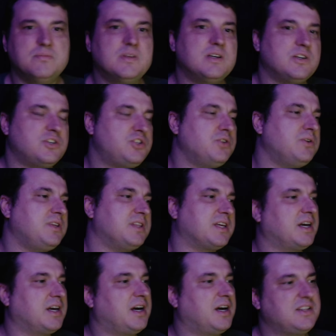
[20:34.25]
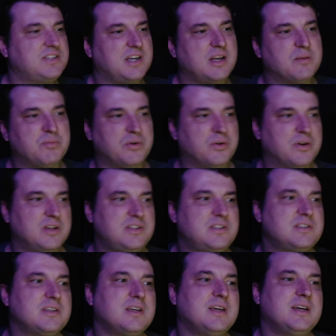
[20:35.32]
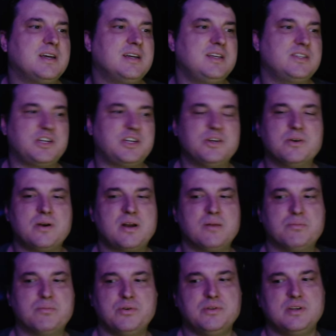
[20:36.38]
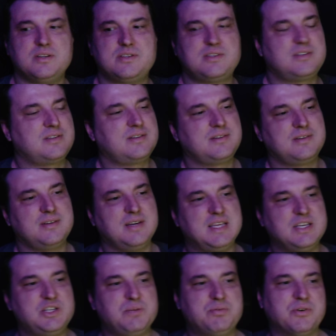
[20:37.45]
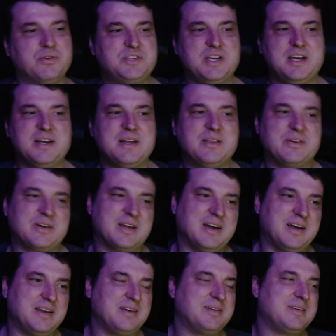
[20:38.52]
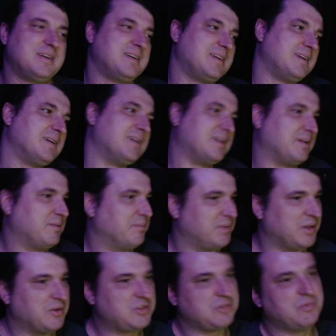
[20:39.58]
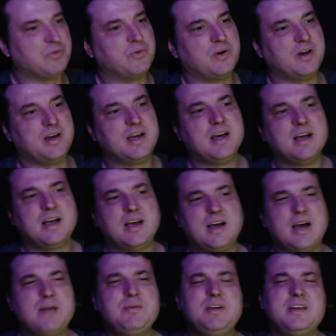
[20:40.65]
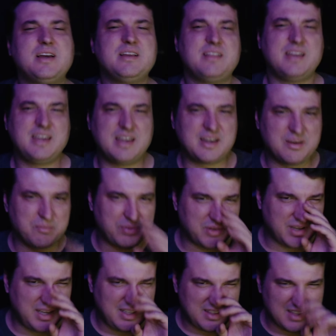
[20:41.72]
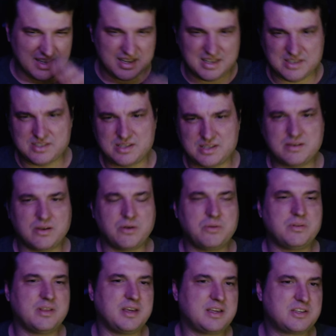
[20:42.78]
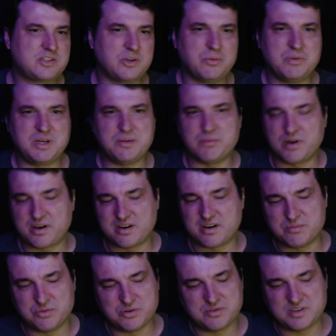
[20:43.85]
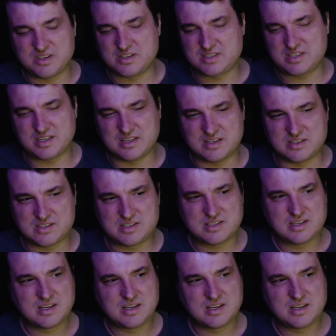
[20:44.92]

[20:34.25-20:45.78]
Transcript: shooting the gun. It's out of bullets, and he's like, "You're out of bullets," and then she pulls out another gun, blows him away. I mean, like a complaint that isn't all, like so many modern movies is.